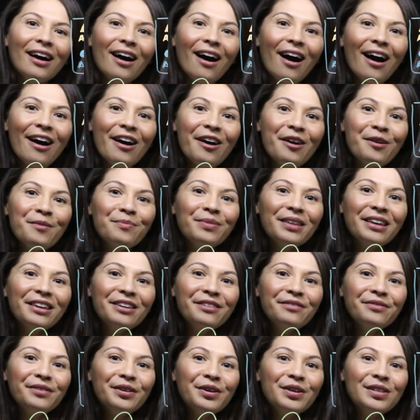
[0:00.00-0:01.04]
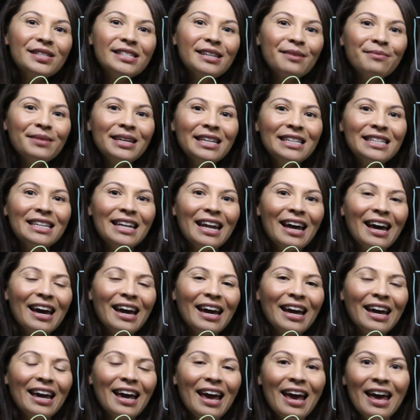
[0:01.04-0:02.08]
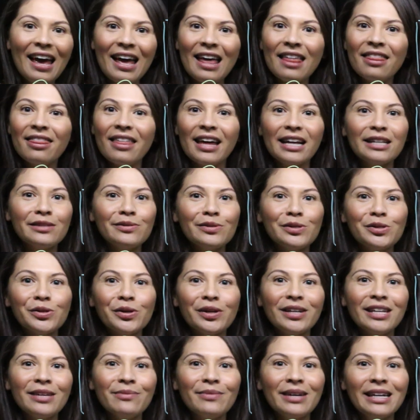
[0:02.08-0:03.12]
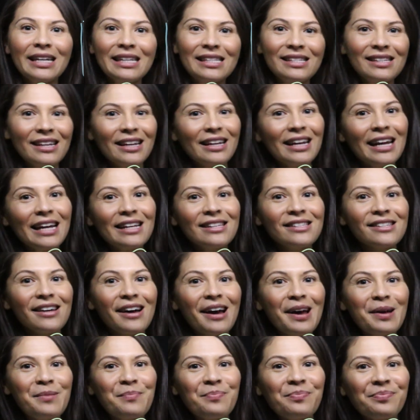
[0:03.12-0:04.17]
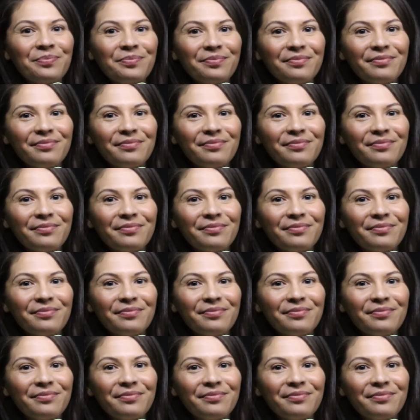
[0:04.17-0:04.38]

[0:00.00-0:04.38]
I hope that you've learned something today, and thanks for joining me. See you next time.